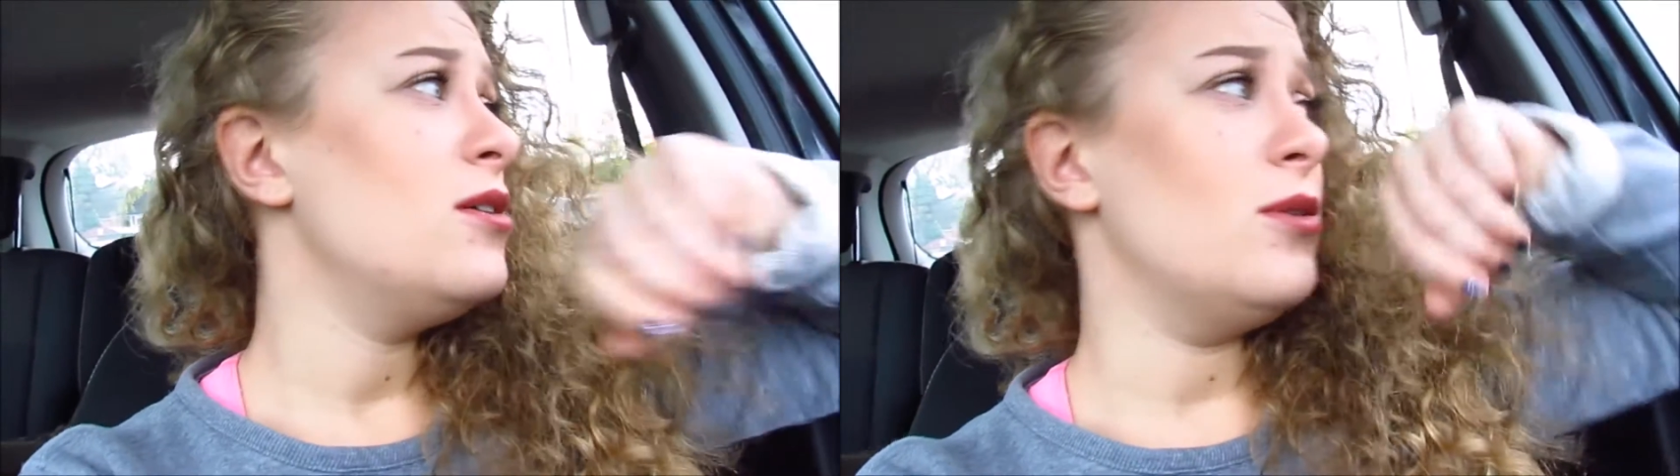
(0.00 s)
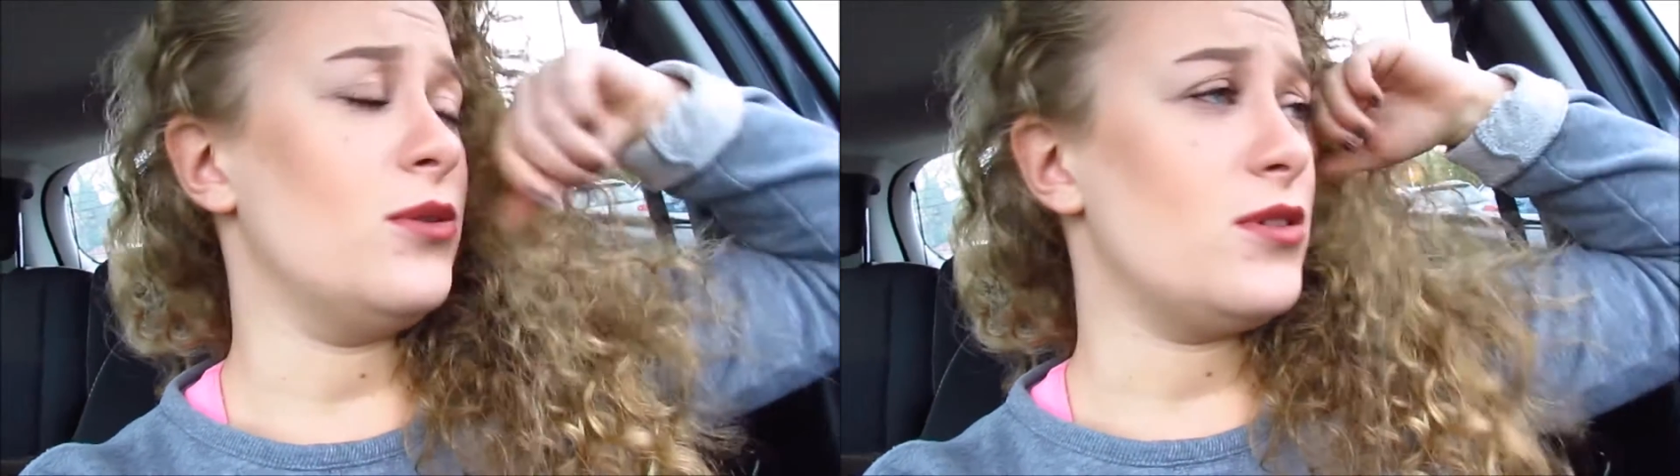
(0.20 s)

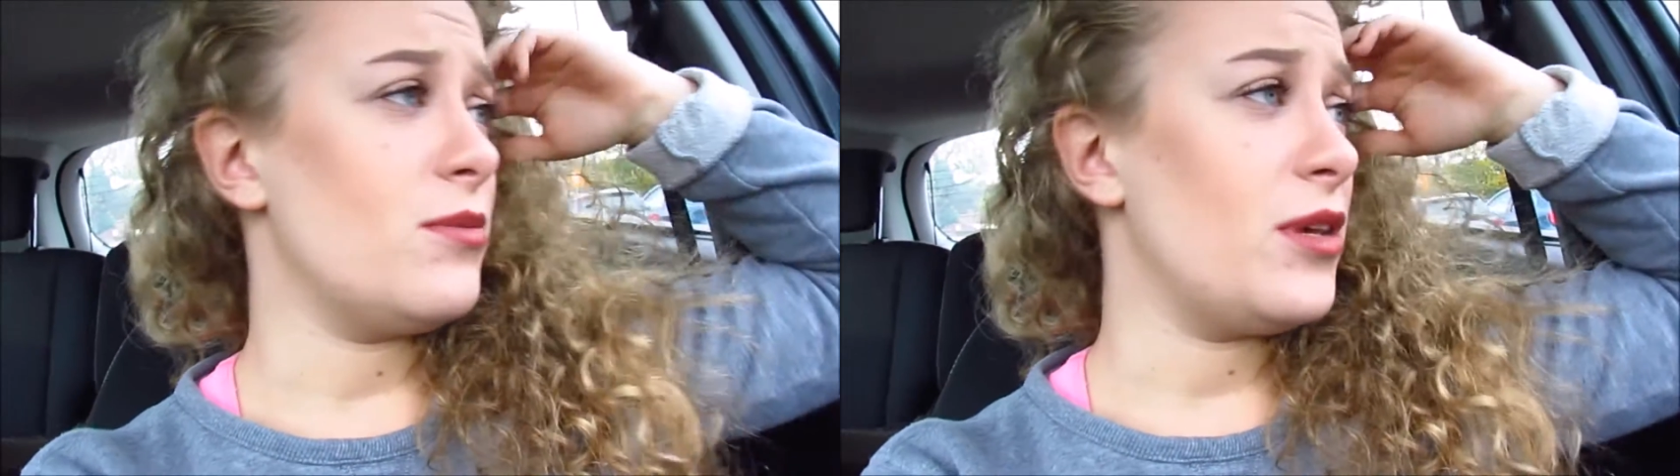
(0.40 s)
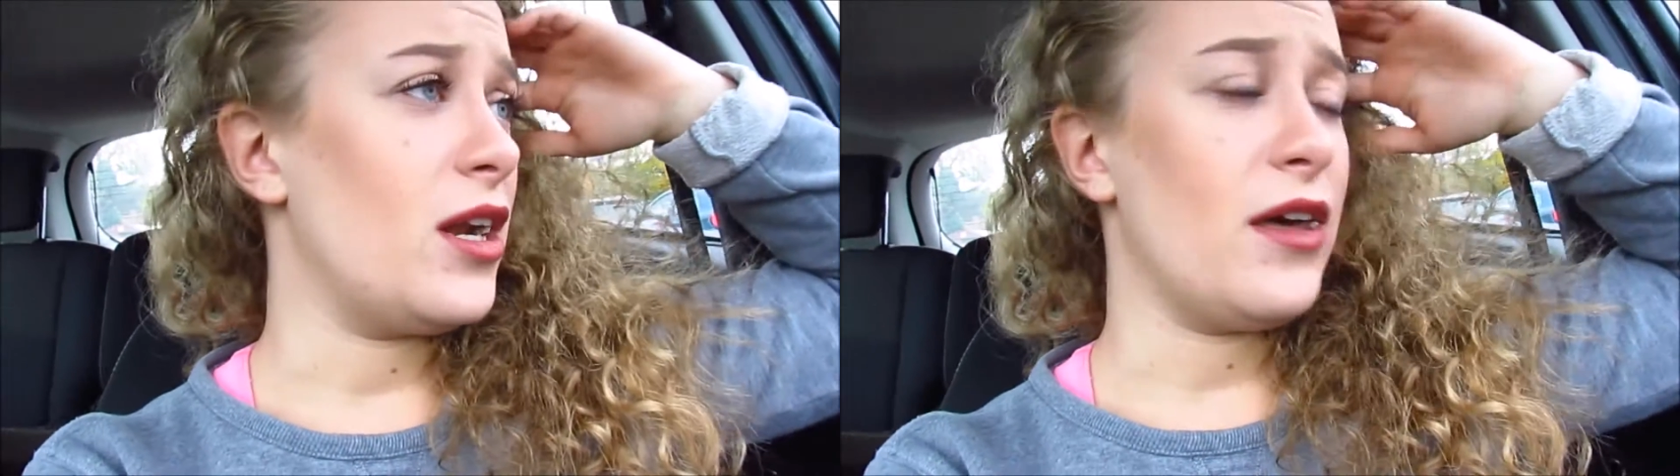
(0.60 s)
or
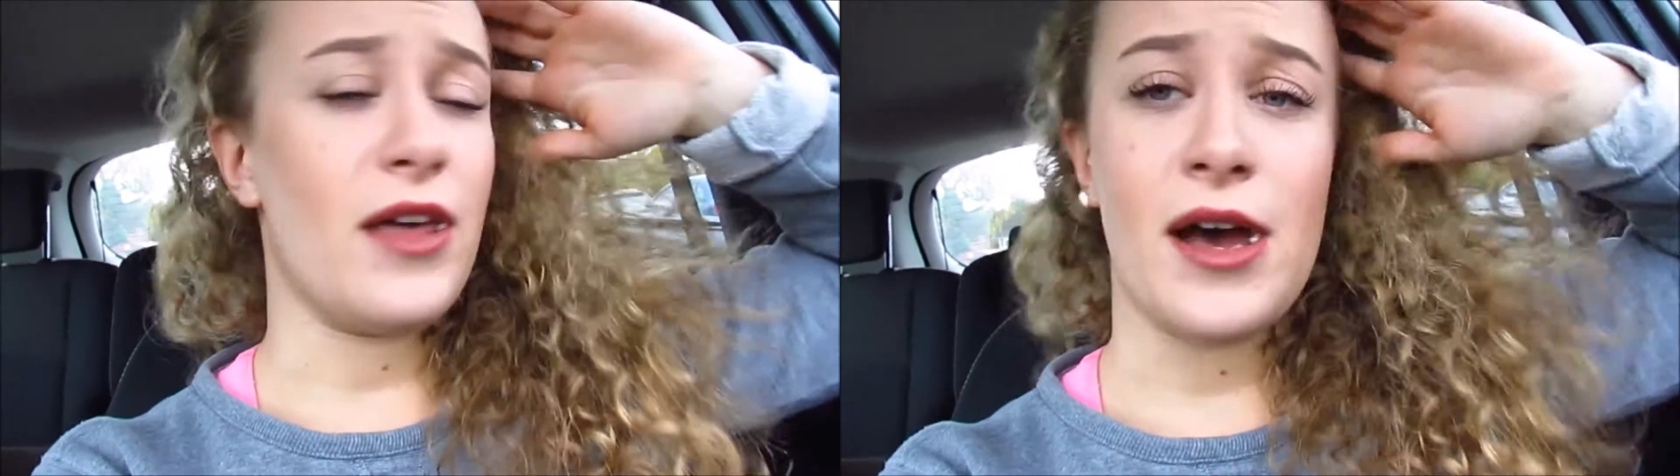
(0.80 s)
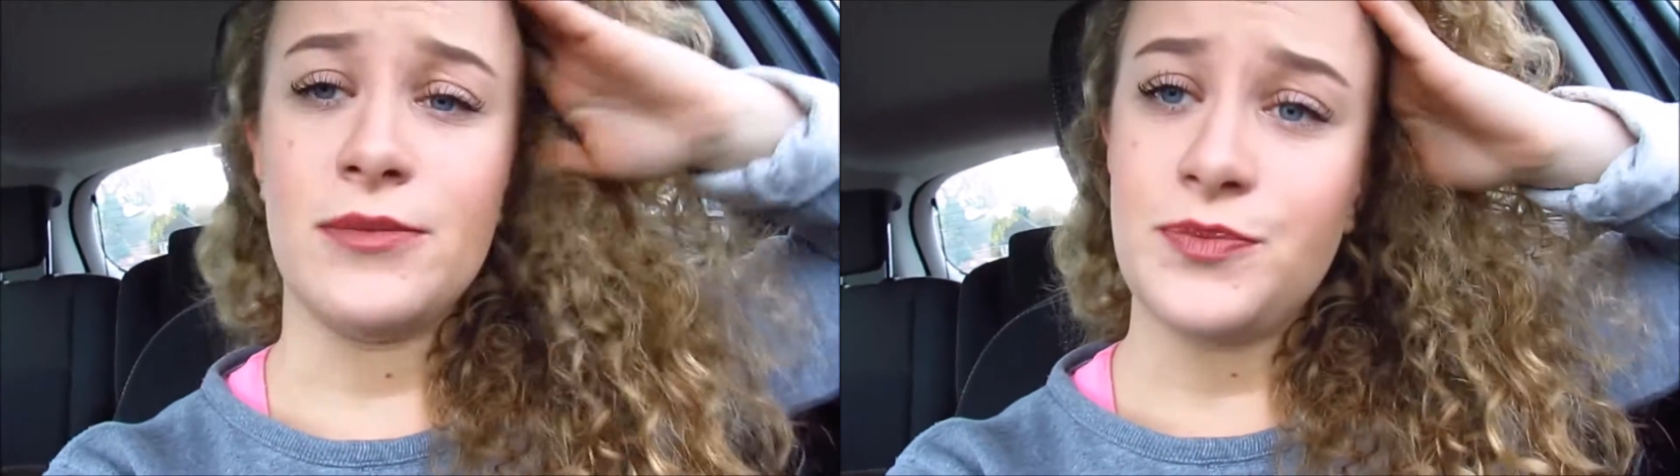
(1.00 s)
something like
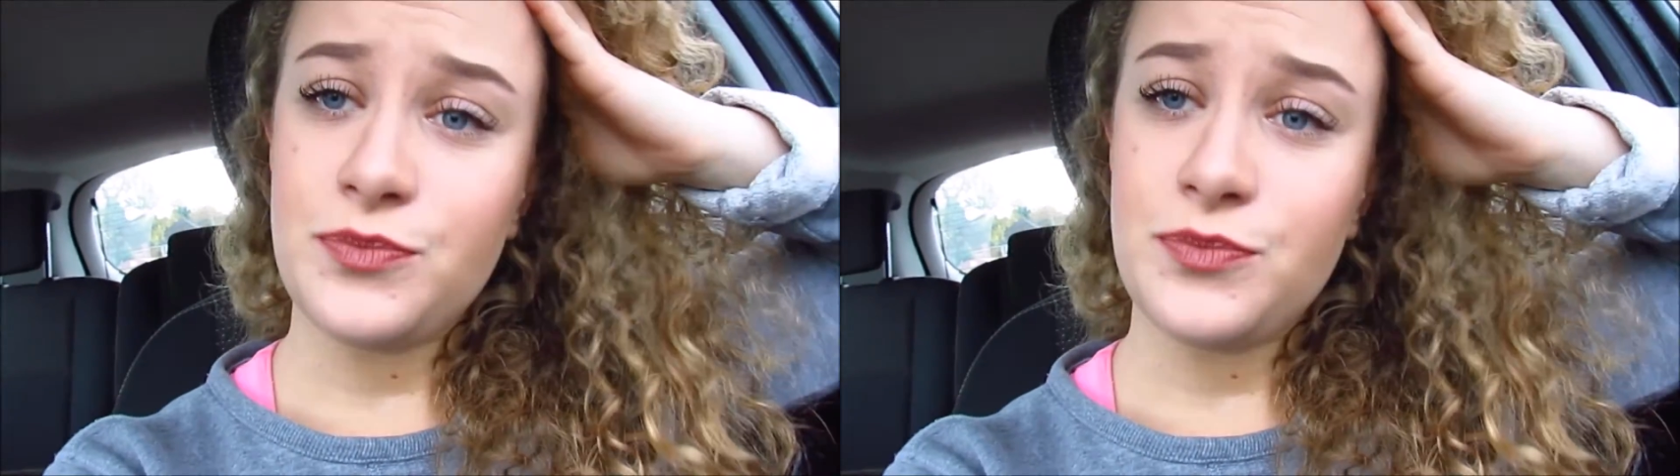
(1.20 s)
that.